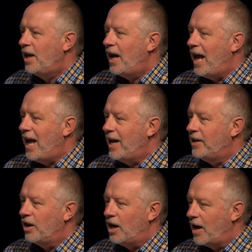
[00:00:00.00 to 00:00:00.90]

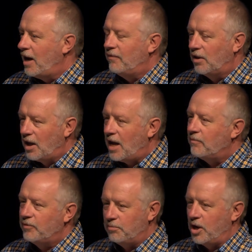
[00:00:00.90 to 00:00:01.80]
And I've
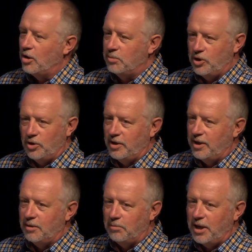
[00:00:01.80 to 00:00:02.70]
loved my opportunity
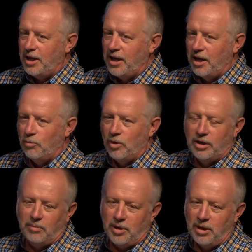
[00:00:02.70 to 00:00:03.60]
to be here with
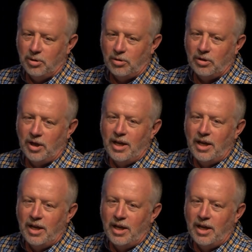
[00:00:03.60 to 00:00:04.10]
the people